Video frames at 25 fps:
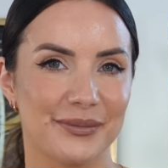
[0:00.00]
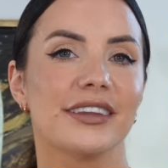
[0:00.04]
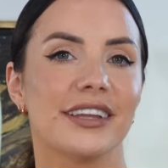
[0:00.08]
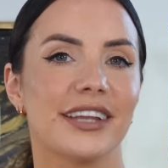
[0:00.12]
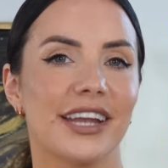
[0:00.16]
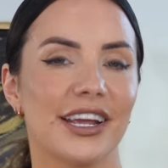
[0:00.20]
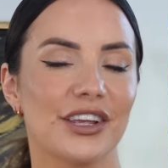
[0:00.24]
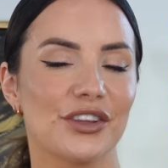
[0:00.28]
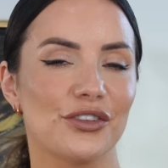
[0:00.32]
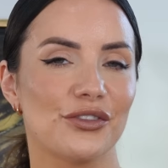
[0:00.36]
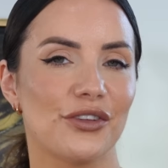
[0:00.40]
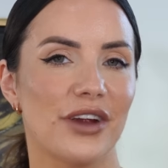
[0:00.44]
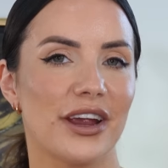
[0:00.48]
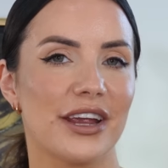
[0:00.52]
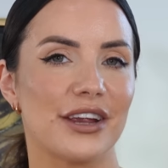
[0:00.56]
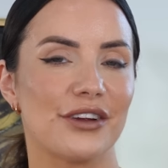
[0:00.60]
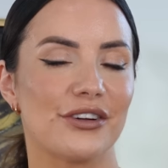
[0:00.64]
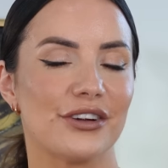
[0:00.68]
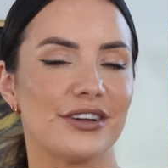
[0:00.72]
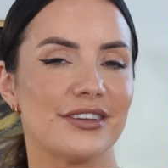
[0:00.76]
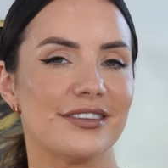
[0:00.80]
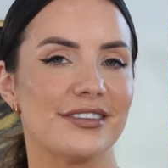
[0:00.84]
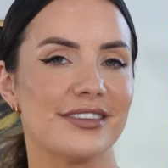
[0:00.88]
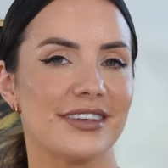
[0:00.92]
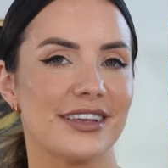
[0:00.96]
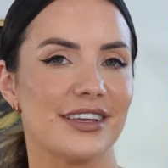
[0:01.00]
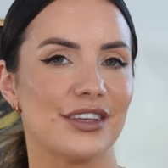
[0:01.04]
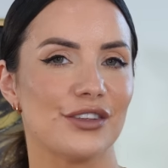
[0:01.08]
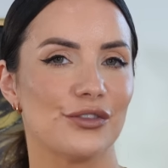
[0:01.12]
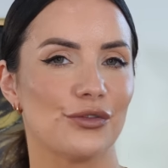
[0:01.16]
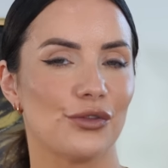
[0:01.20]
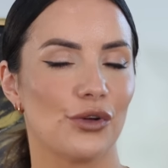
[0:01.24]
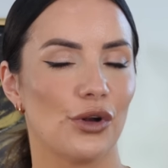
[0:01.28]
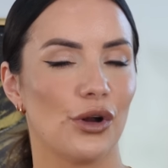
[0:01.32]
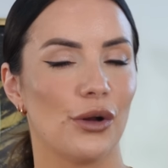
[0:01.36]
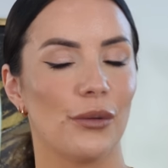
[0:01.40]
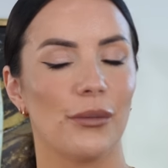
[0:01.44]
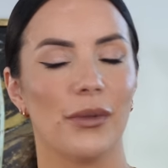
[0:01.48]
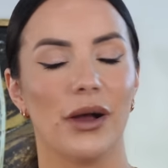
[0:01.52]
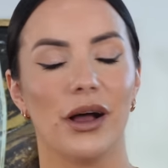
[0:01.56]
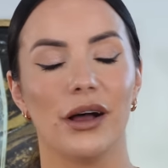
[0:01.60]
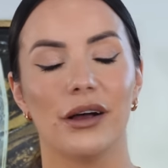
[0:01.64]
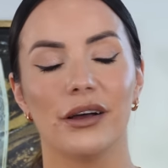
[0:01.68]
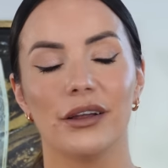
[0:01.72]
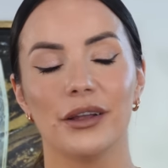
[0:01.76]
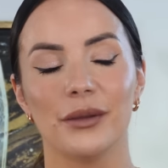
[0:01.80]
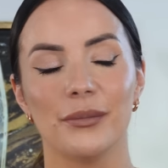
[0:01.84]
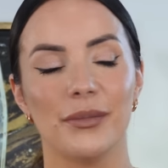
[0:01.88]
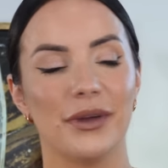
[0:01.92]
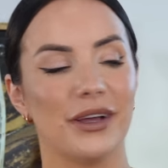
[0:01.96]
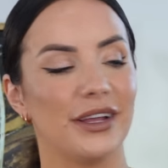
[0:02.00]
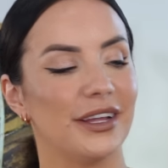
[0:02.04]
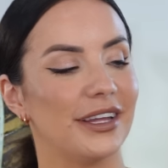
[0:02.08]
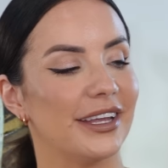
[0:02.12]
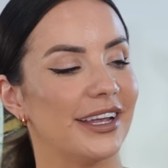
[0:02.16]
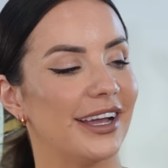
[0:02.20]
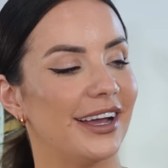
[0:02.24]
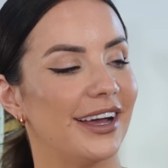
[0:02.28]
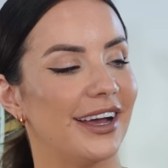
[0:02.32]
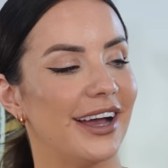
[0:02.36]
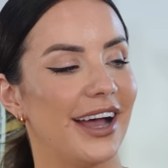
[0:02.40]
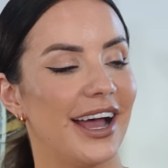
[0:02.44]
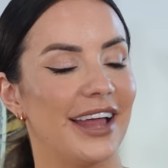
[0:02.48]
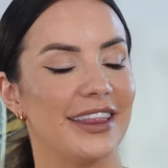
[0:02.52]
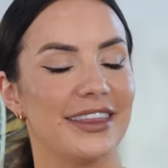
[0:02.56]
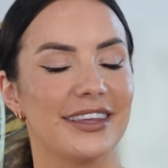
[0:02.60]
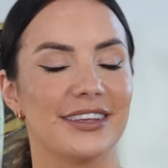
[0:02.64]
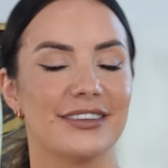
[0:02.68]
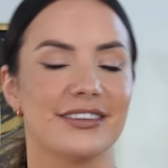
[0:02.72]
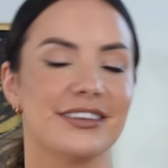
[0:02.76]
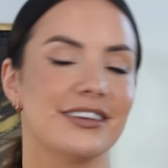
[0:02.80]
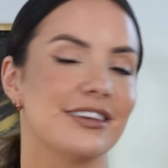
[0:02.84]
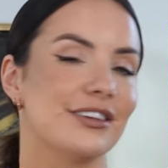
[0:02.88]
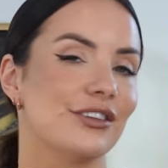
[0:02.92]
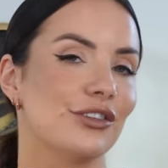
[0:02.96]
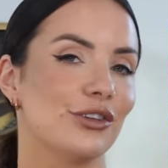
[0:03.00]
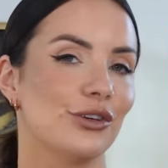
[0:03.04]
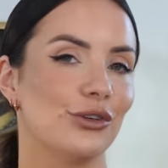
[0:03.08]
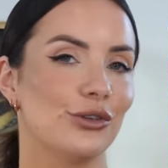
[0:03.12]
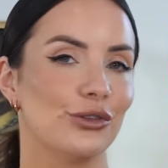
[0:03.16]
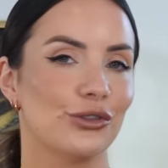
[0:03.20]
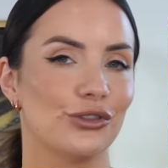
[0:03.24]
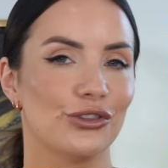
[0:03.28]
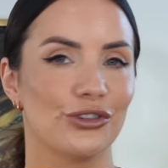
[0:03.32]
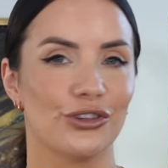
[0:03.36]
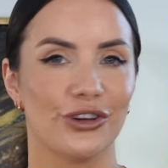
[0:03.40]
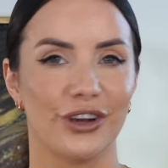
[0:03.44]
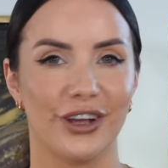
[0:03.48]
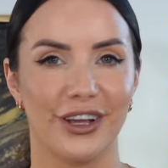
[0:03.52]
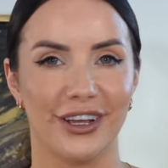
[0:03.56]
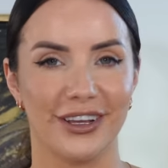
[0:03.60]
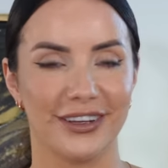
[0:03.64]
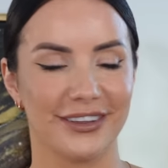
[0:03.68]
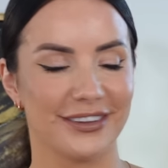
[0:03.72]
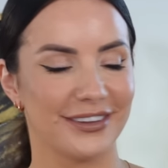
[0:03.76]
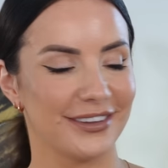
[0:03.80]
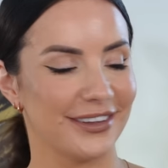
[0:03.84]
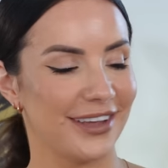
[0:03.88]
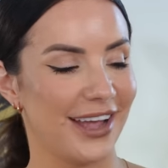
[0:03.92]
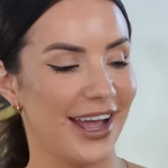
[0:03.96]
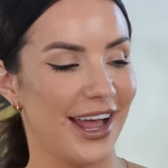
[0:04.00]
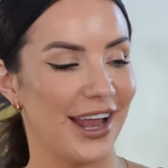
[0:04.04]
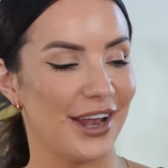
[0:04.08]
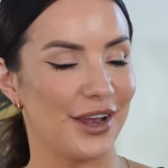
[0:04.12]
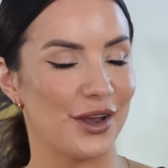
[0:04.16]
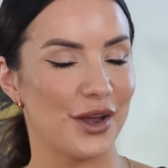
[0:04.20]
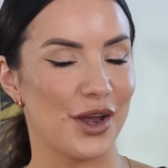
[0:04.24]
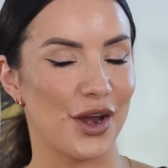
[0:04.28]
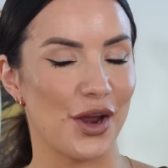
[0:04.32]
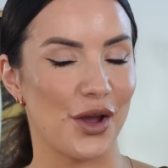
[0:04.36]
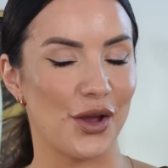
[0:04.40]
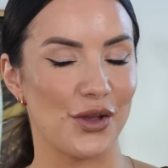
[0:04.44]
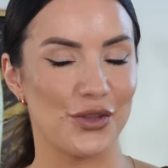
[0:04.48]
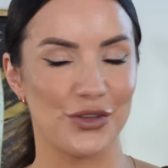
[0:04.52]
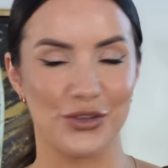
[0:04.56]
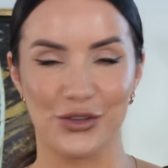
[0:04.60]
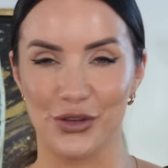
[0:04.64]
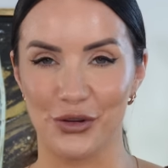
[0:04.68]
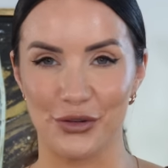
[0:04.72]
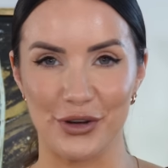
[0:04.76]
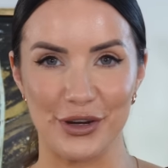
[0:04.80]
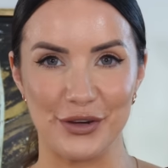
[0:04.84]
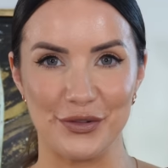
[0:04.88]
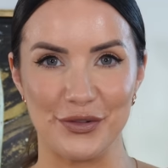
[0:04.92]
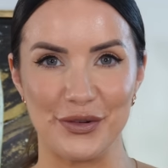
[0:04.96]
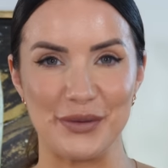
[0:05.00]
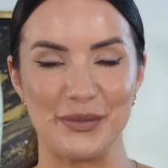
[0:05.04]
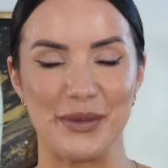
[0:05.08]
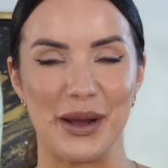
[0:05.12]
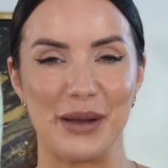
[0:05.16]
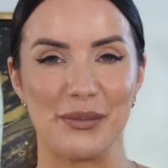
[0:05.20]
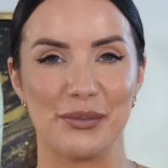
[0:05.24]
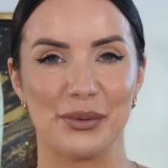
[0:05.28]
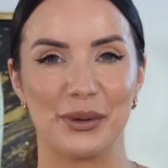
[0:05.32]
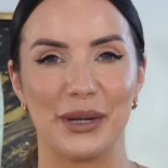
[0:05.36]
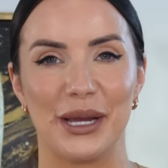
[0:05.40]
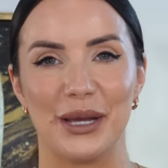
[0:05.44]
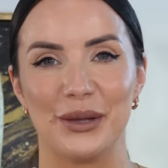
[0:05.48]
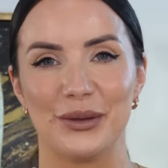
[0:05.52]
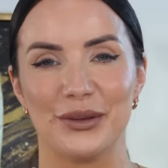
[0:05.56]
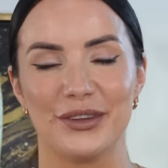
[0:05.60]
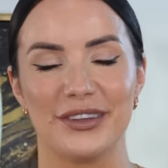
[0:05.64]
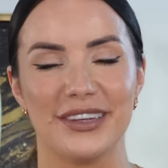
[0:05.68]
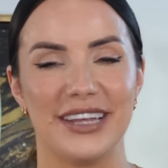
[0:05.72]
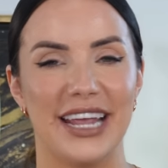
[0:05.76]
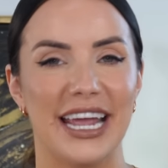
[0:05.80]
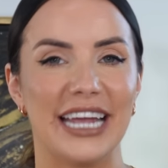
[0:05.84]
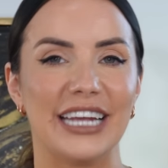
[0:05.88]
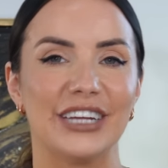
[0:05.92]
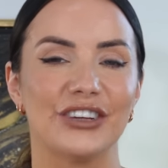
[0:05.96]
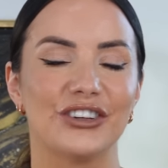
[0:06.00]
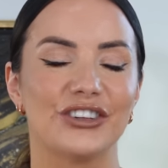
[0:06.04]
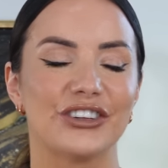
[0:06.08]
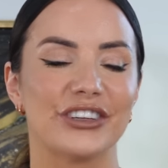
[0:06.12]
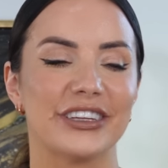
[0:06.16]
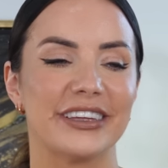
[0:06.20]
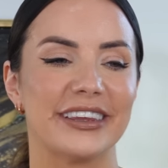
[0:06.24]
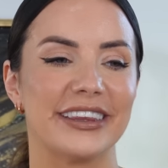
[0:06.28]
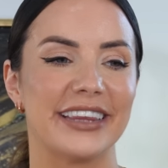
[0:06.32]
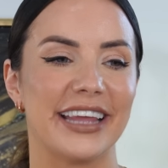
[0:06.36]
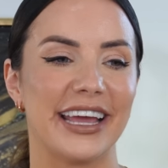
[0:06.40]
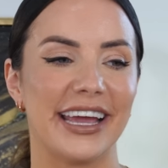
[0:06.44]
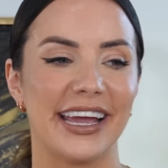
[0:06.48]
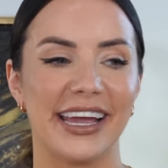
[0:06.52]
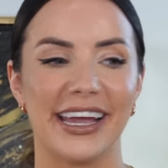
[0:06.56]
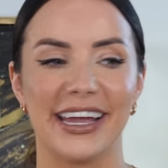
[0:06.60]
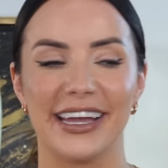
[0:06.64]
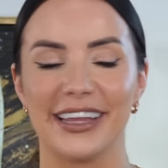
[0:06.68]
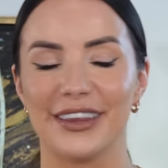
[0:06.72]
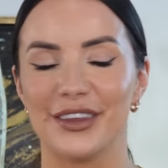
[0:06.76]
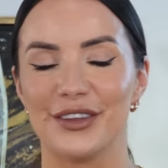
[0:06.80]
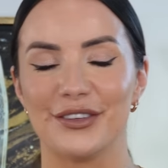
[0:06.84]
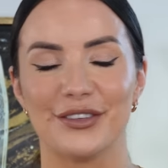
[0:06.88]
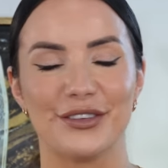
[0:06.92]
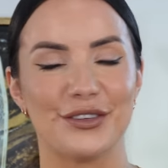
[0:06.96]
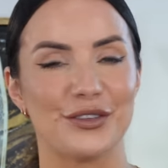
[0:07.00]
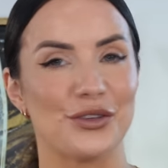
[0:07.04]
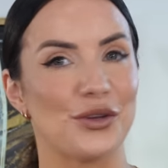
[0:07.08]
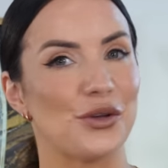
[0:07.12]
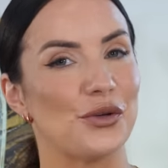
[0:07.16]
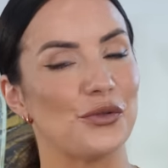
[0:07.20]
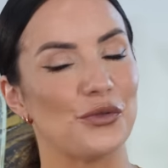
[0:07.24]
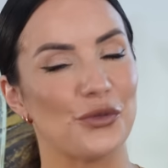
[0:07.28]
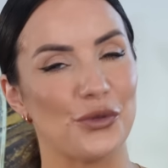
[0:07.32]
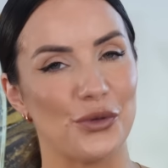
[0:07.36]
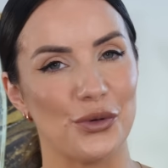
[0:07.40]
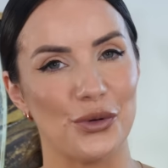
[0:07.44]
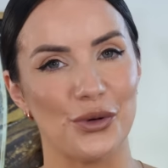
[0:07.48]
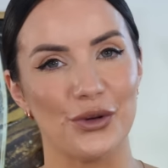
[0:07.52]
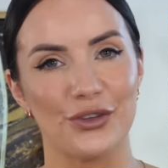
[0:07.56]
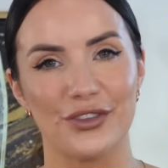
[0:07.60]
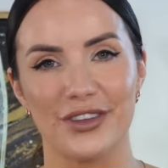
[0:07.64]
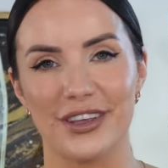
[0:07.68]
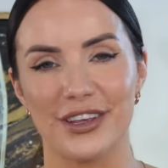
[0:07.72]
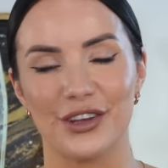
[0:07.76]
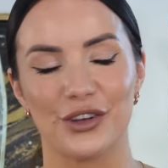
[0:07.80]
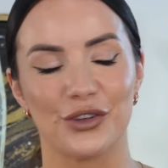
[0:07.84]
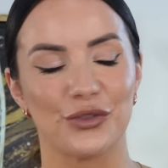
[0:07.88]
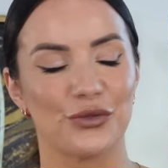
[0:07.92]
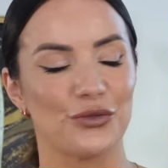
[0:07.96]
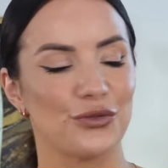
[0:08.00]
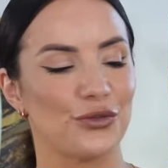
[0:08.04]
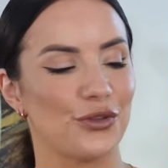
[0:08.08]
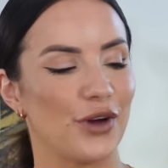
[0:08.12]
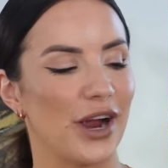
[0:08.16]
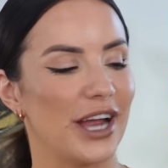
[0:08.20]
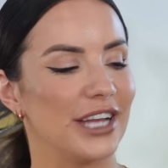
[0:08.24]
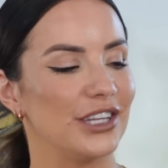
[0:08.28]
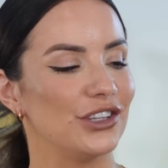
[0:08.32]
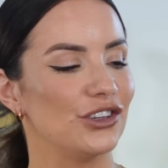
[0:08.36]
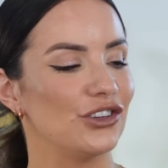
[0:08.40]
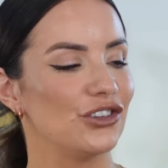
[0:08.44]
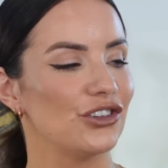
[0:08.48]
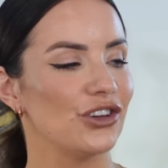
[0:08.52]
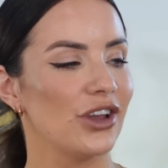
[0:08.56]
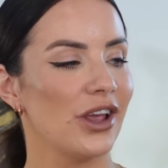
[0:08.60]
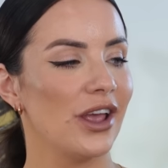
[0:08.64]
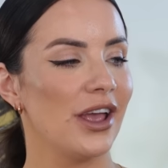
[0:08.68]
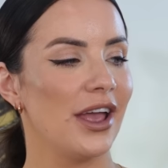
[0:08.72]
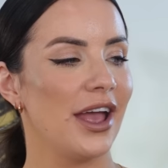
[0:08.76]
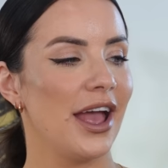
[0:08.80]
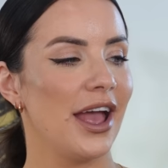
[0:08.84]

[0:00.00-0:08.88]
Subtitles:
The next fragrance is from Anomalia, and this is Entr'acte. And sorry for my pronunciation there. This is, of course, in French.